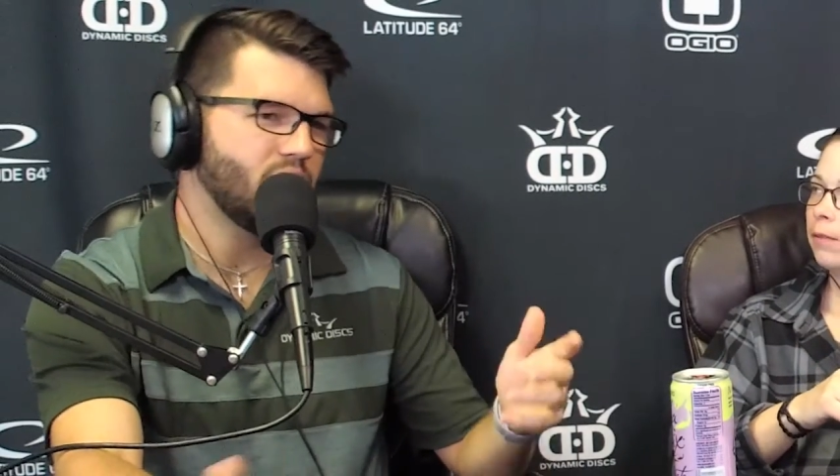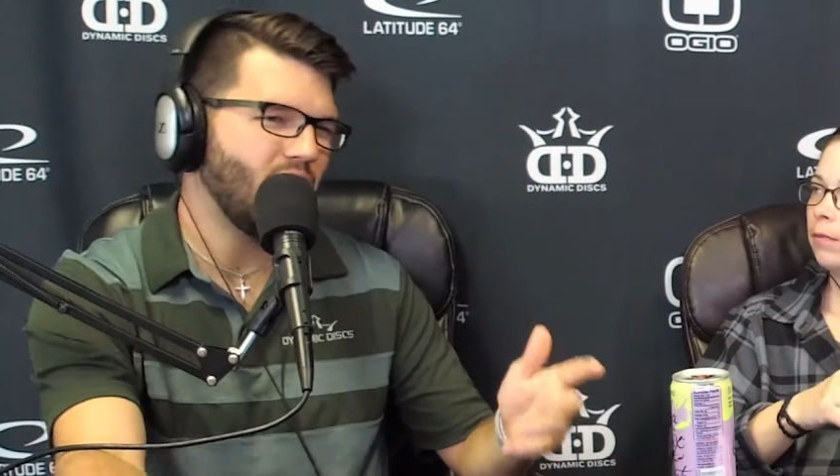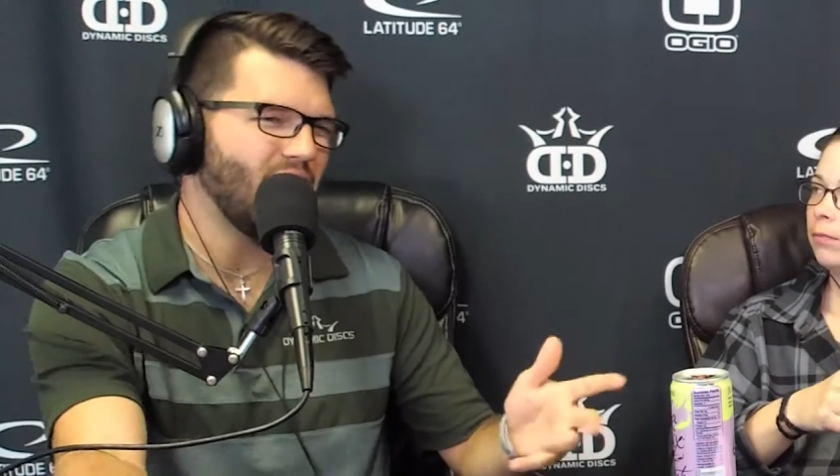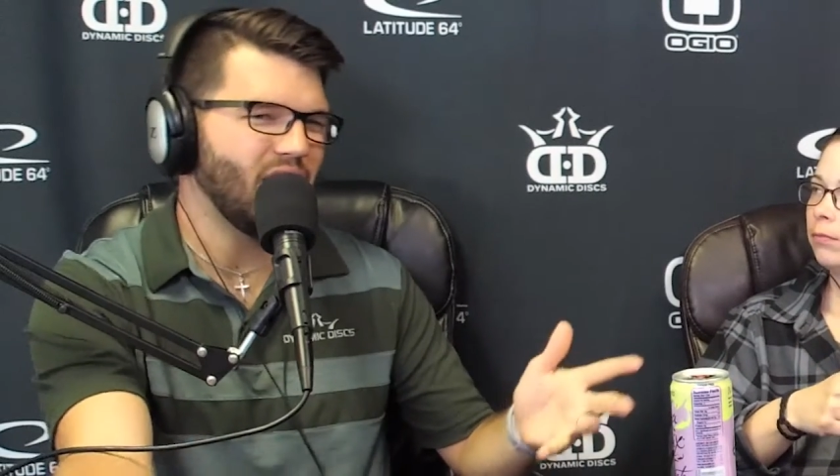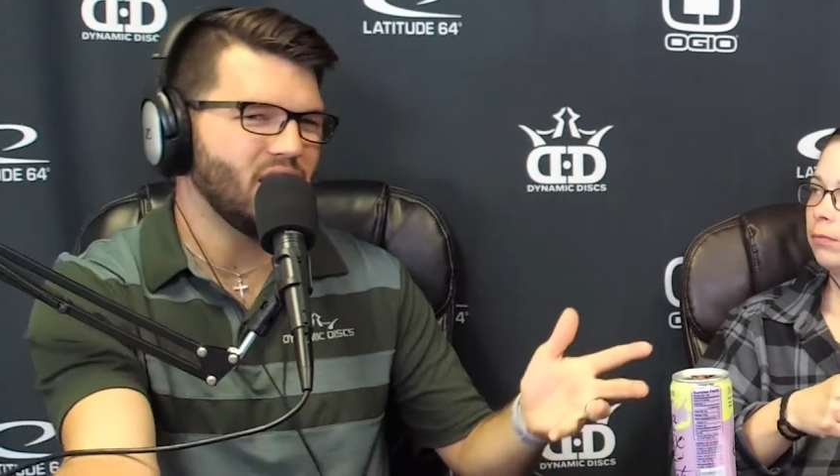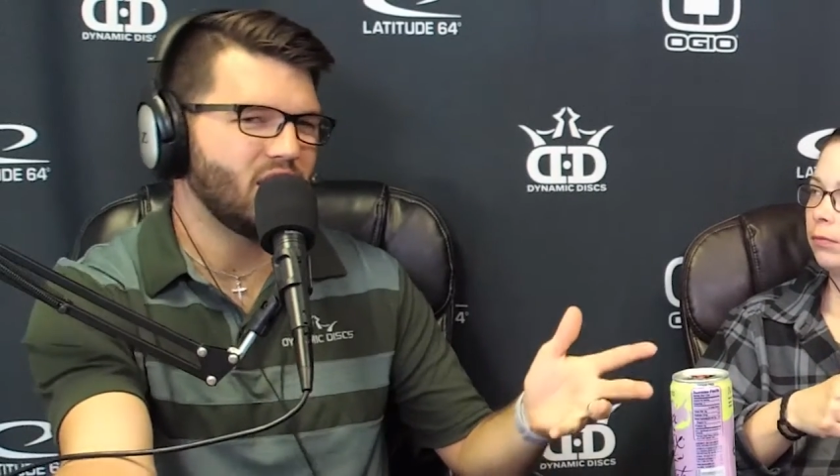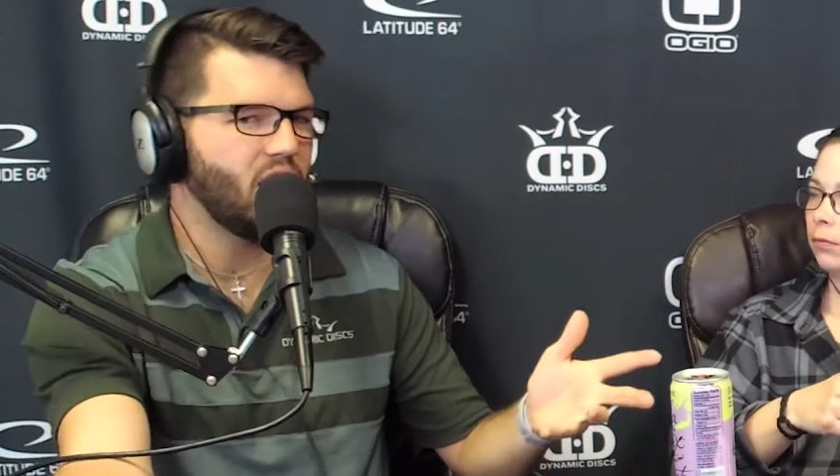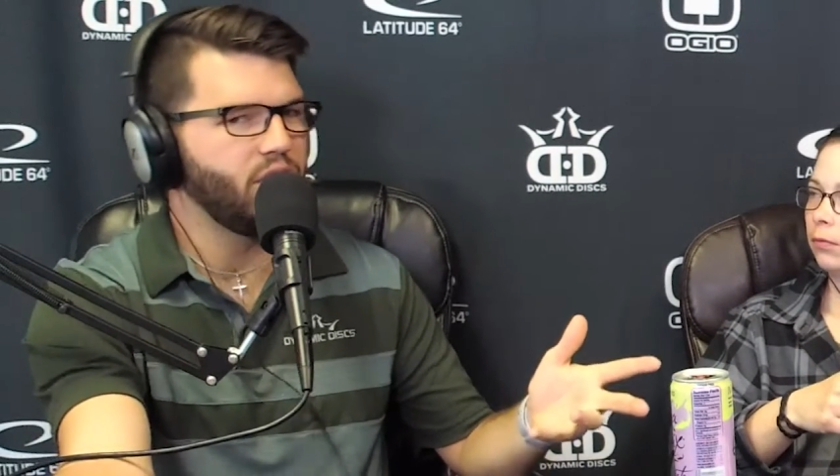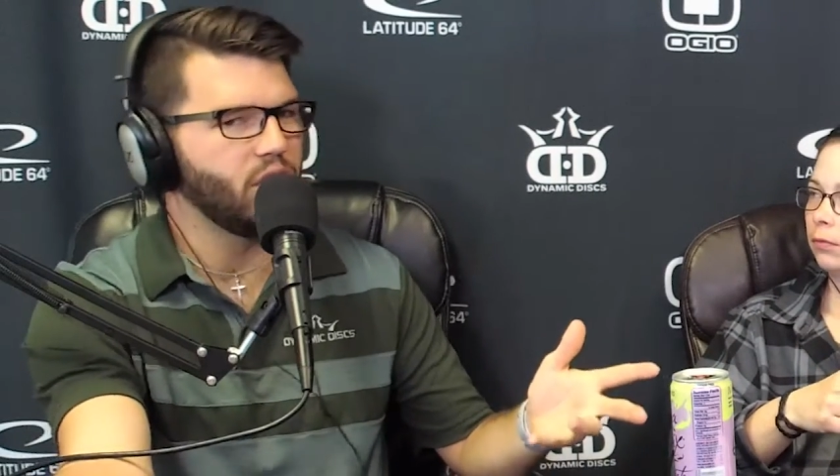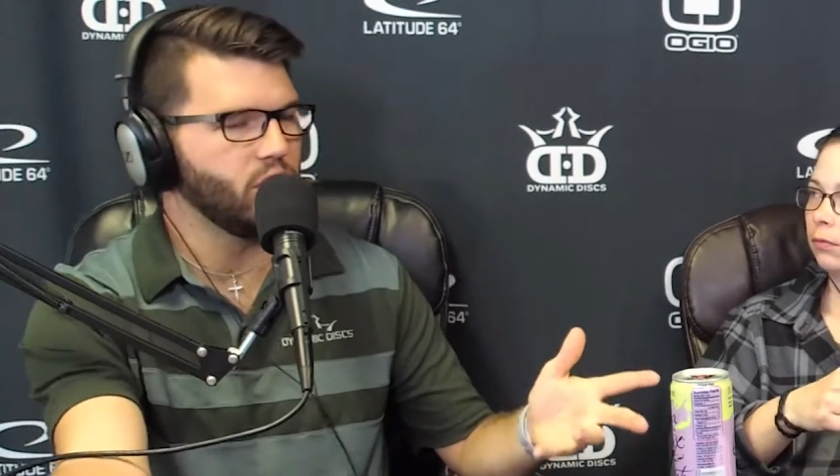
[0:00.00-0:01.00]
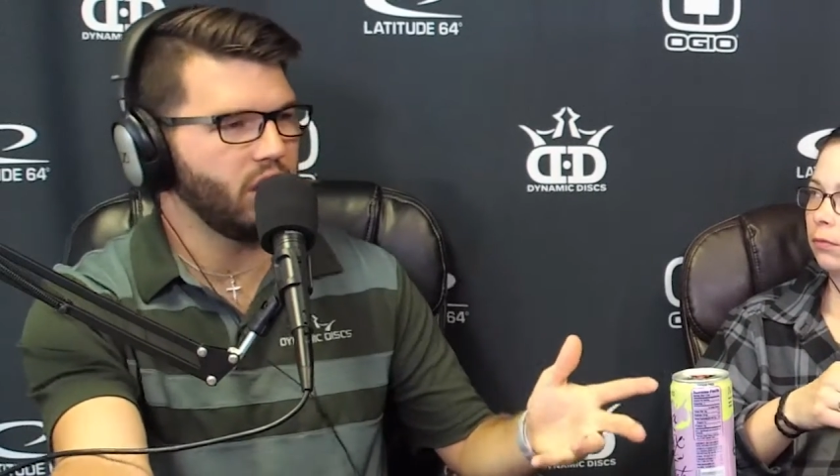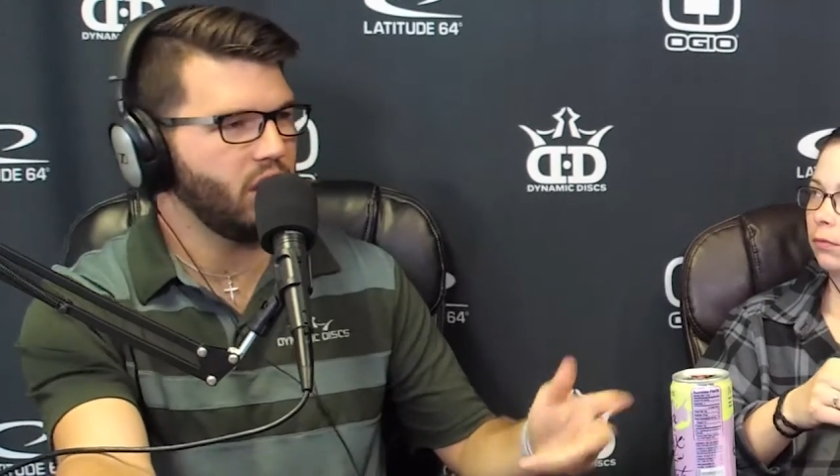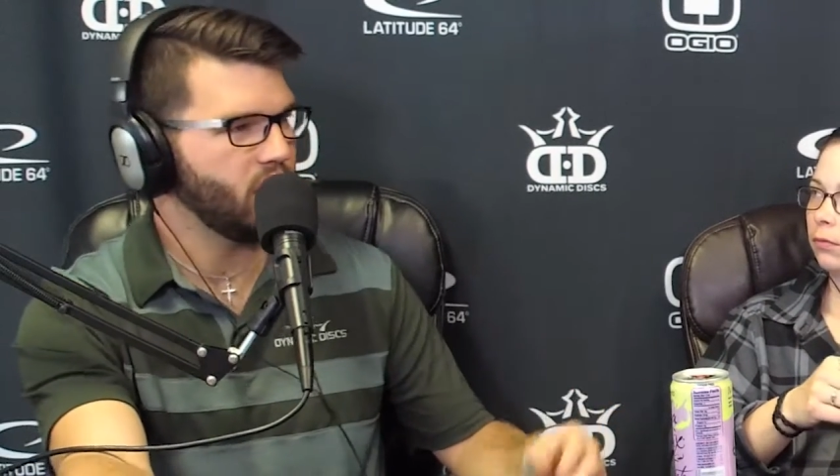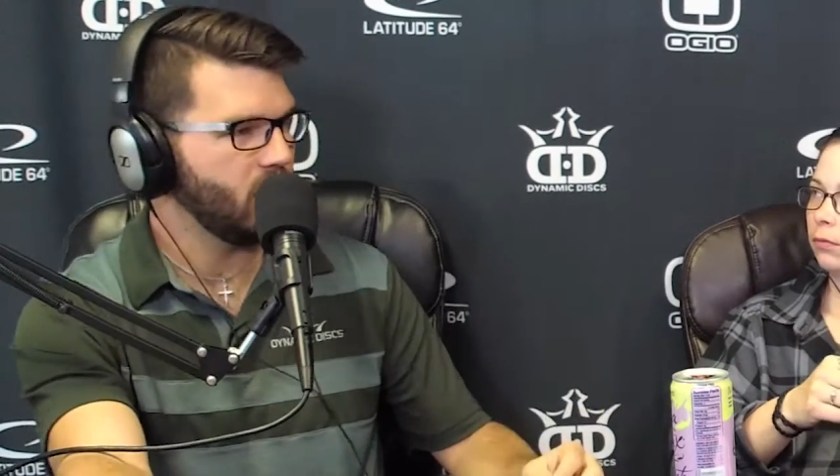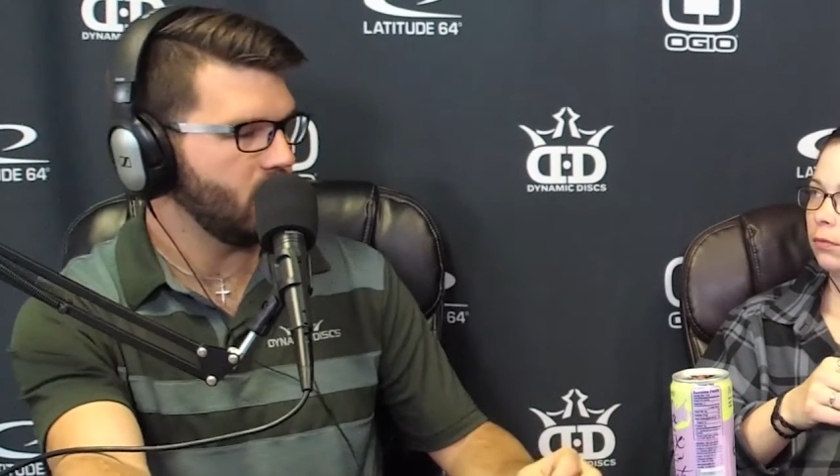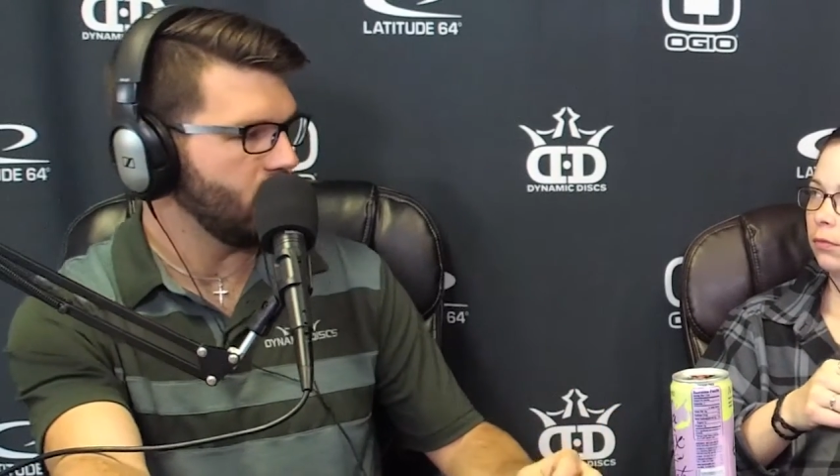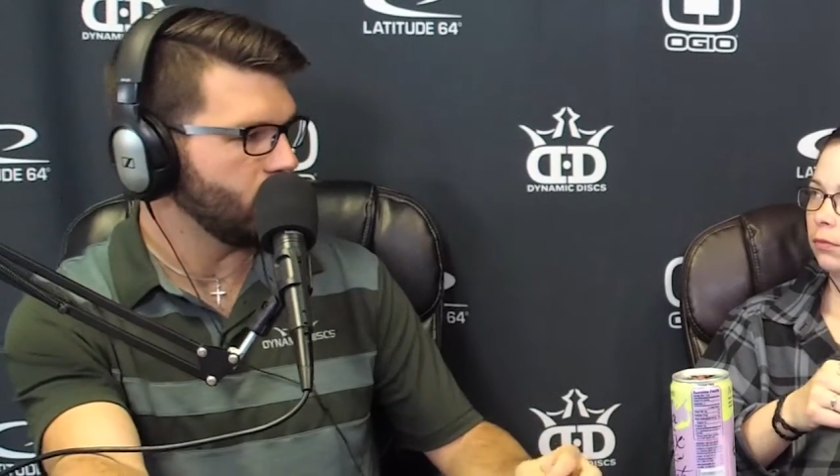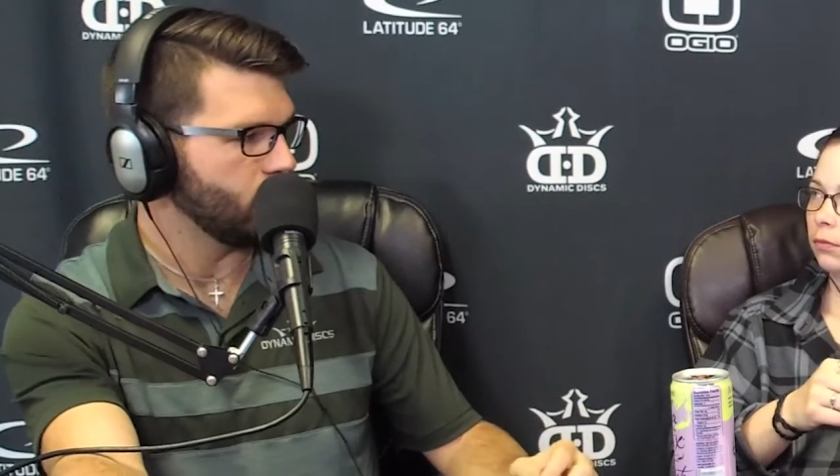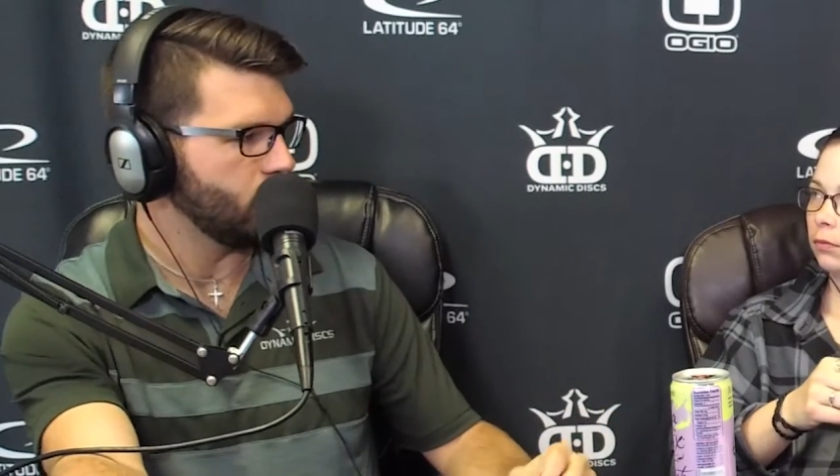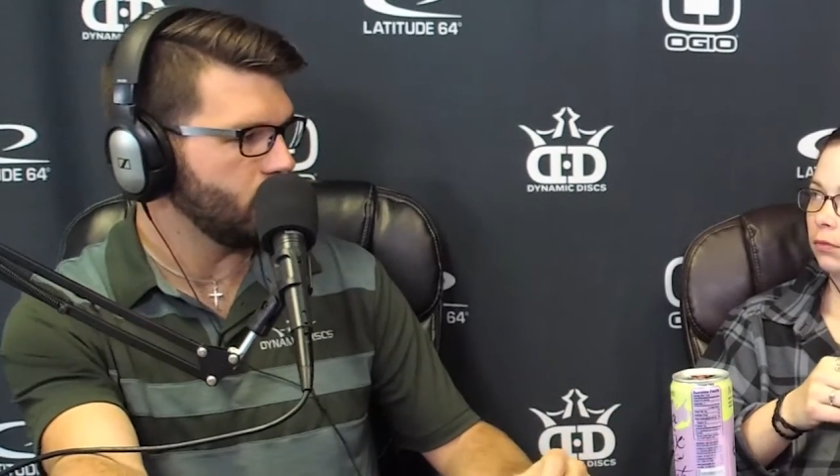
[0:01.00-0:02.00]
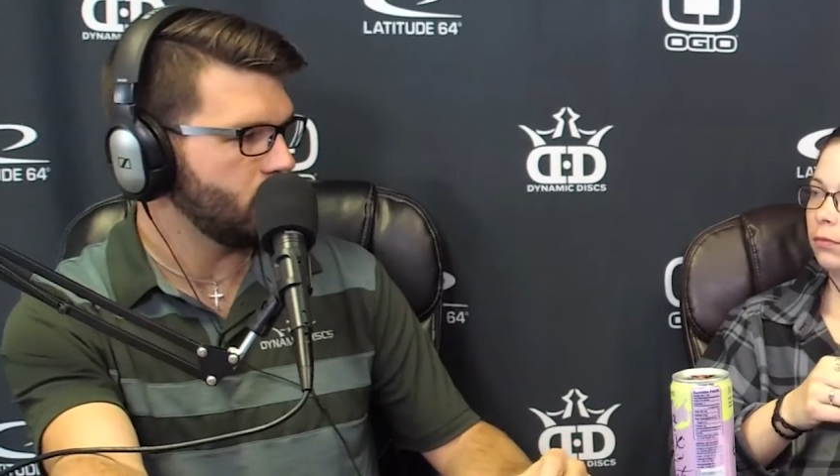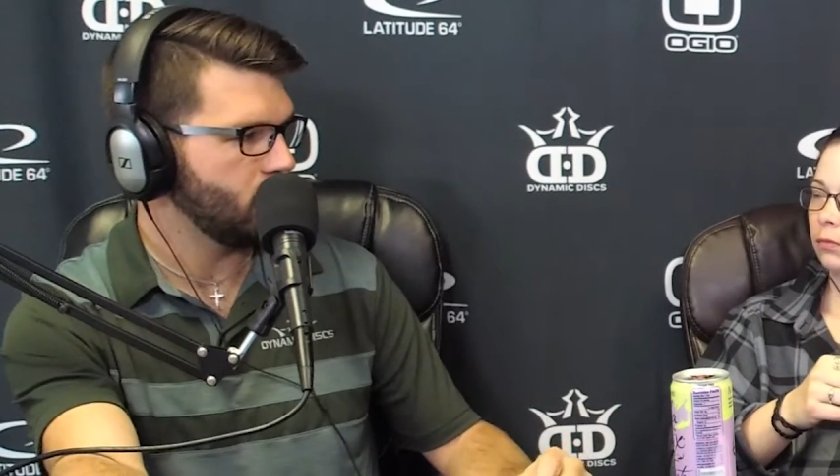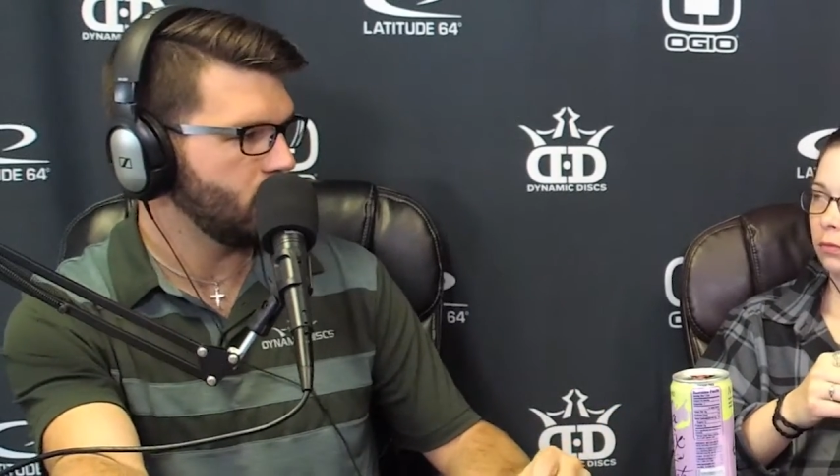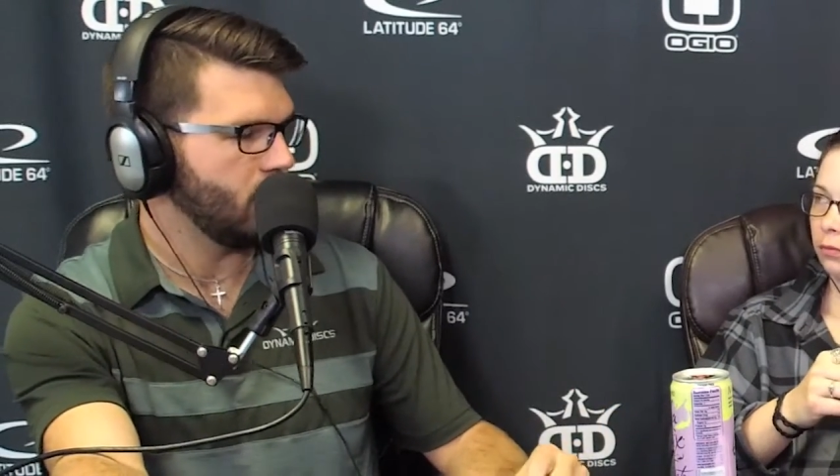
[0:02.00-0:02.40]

I think it's kind of a gray area in the rules.